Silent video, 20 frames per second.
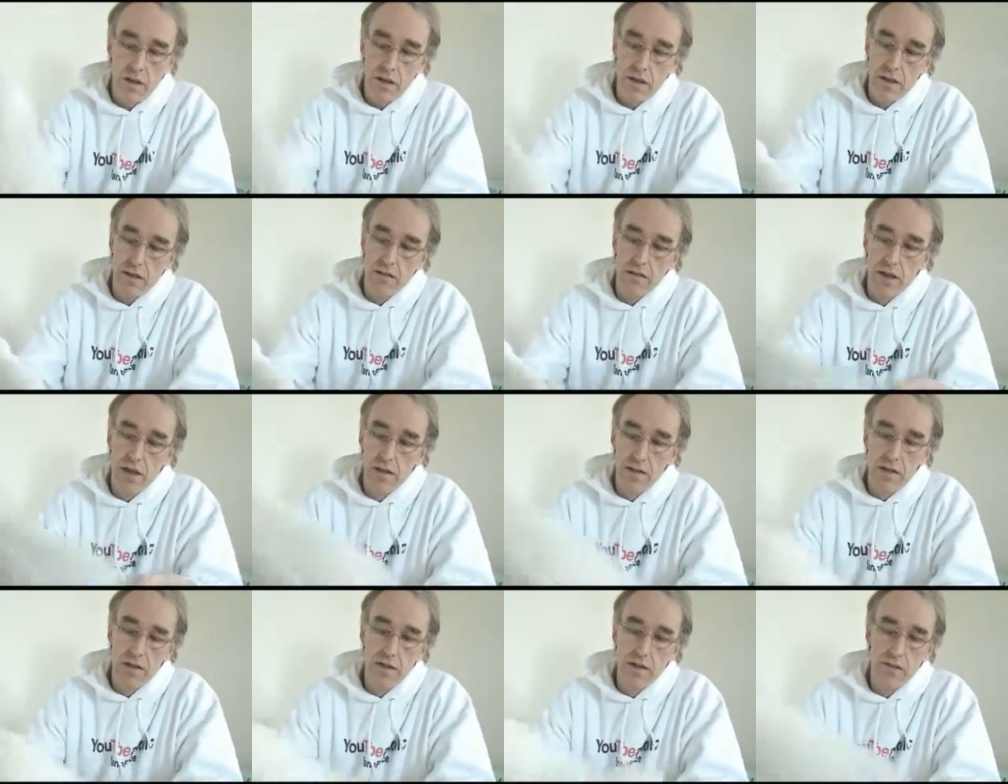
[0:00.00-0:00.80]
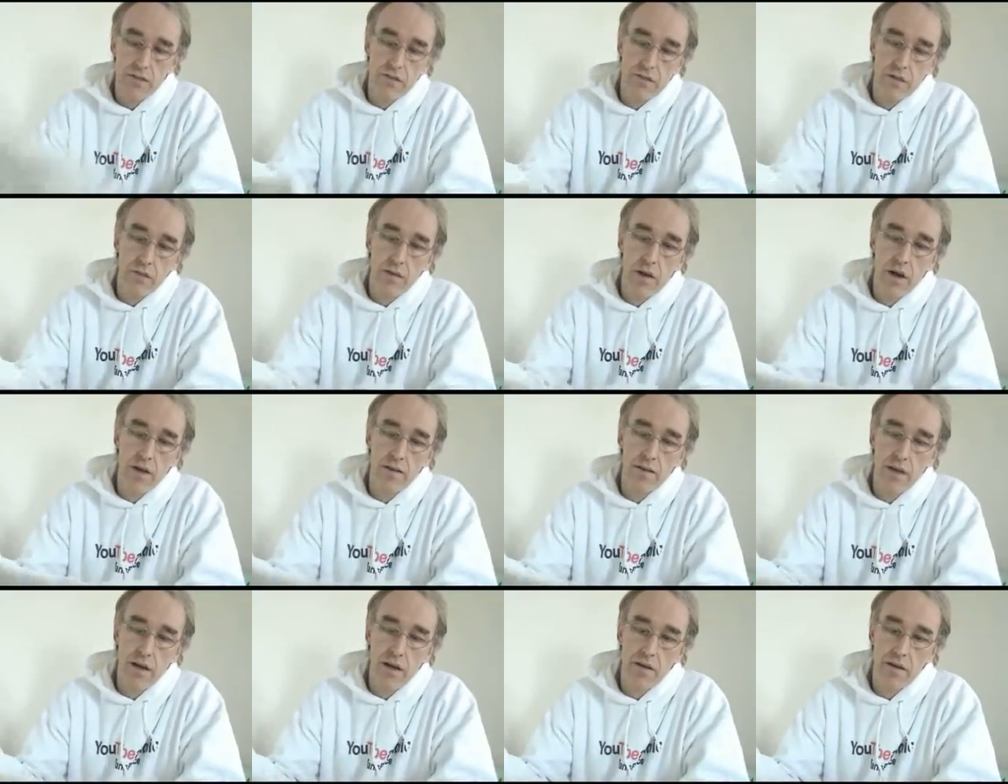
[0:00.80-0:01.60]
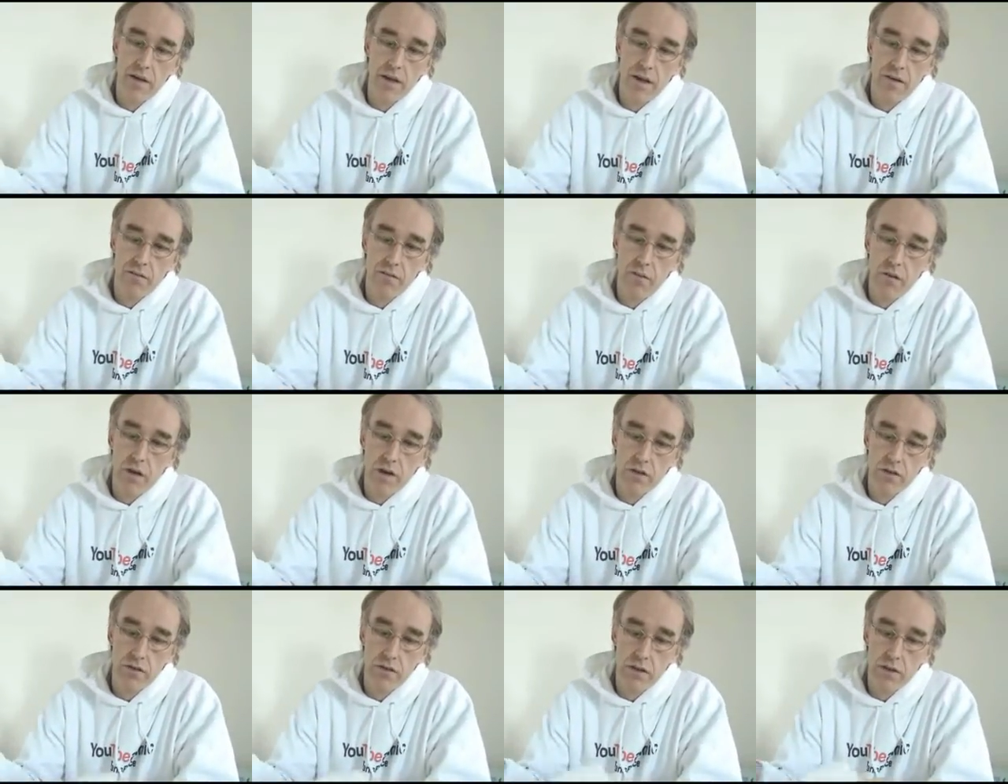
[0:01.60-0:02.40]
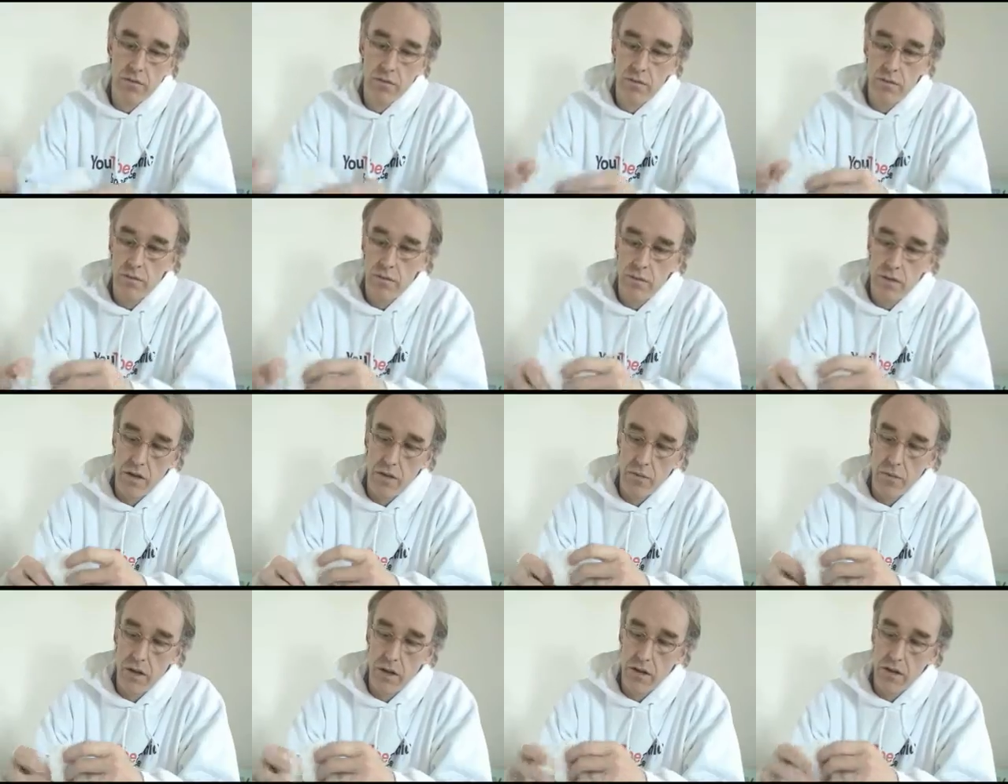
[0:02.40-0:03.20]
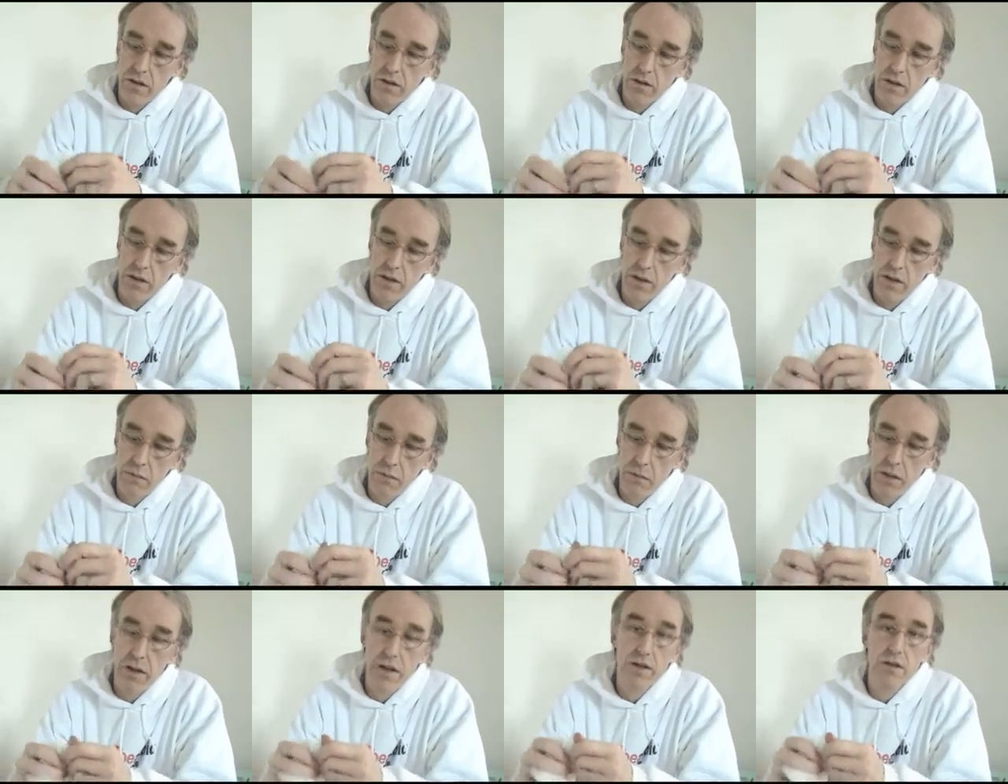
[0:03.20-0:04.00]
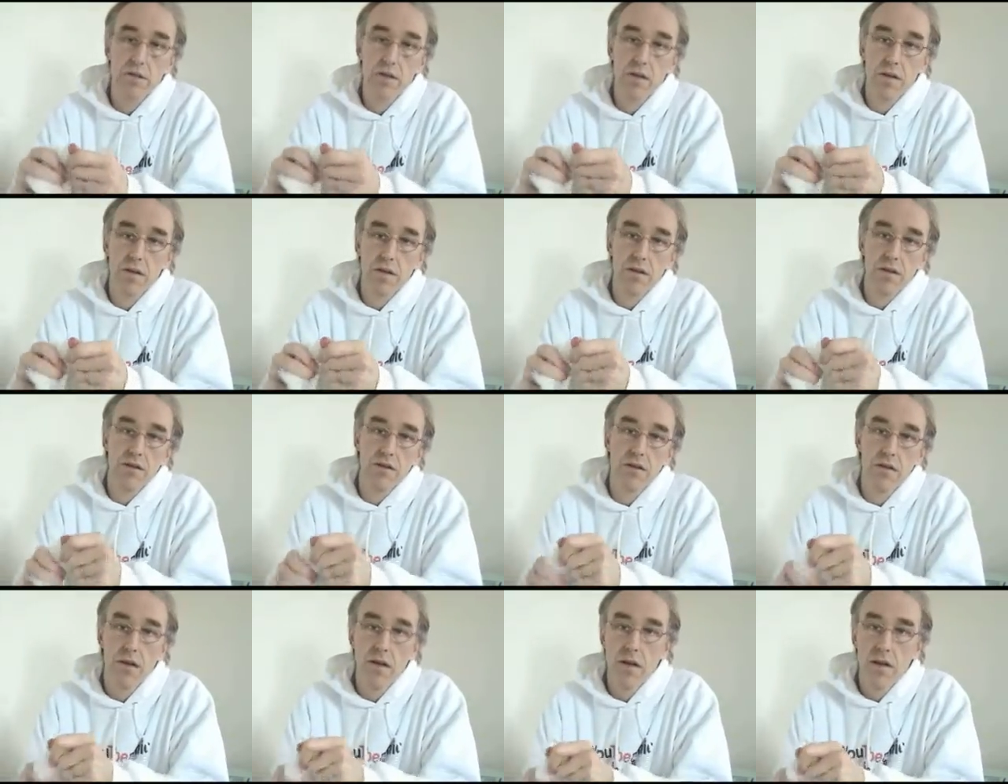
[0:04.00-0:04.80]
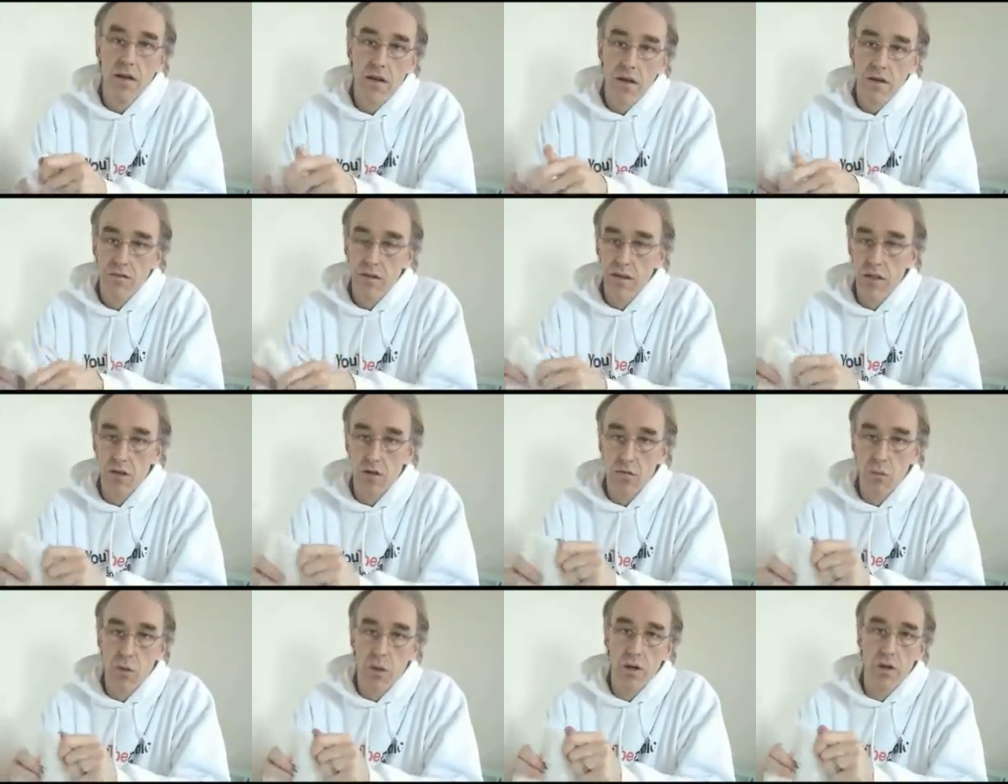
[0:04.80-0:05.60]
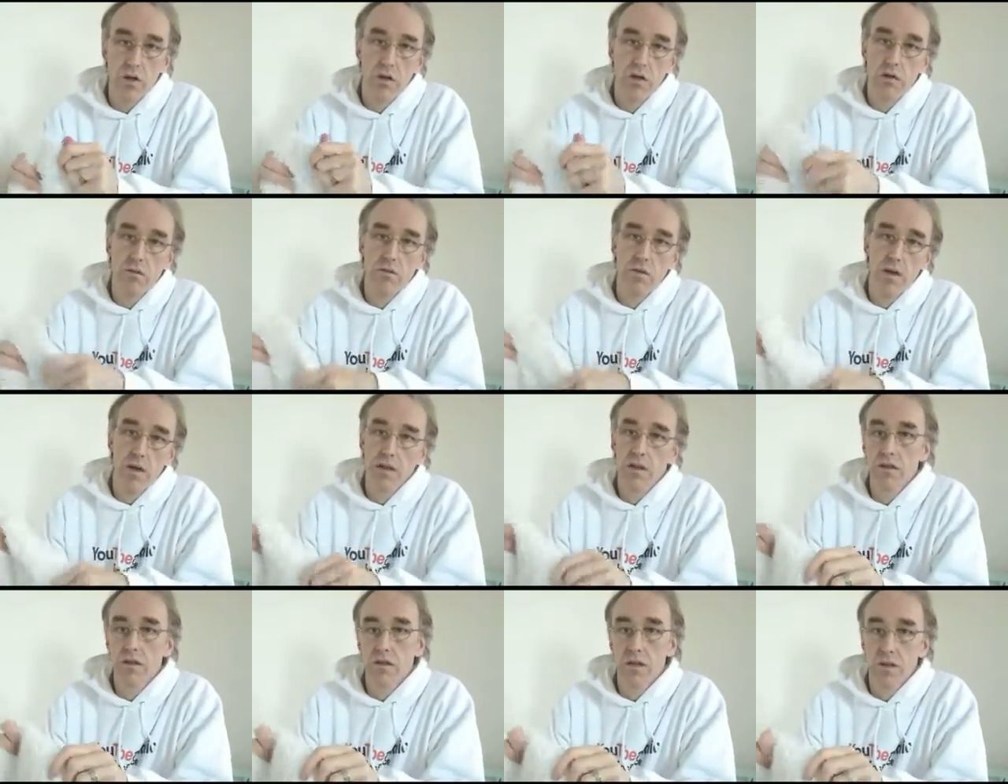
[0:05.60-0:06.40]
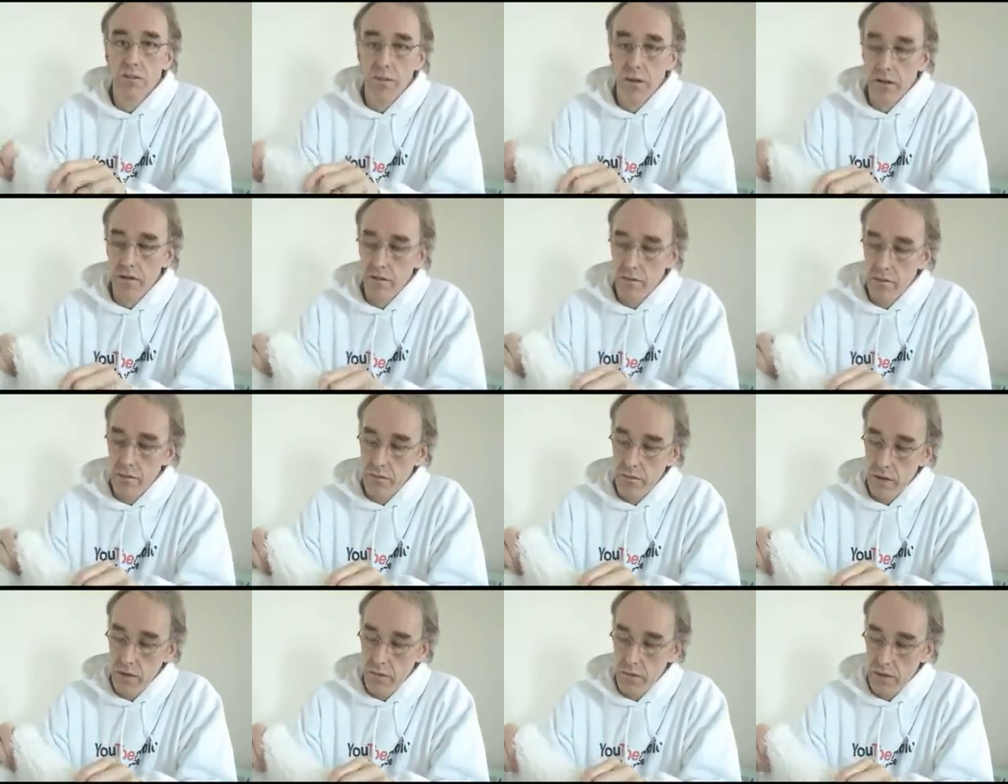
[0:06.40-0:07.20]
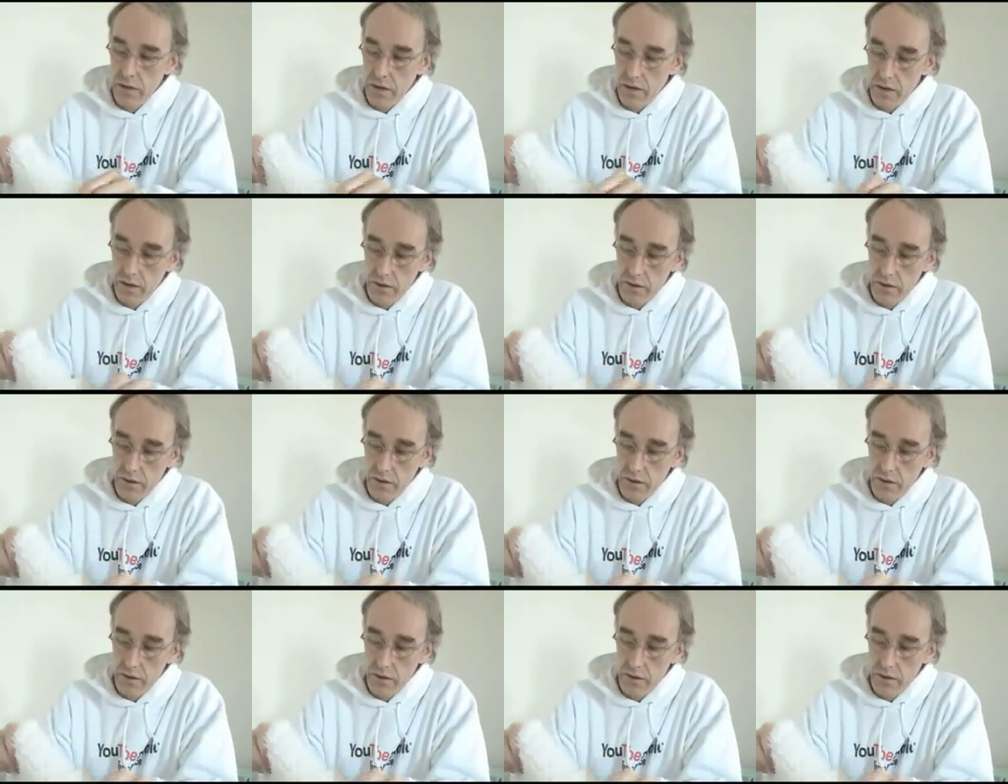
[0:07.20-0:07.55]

He's had these for a while now, and I've watched him a bit, and he plays with these. If he gets bored, he'll run into the bedroom where we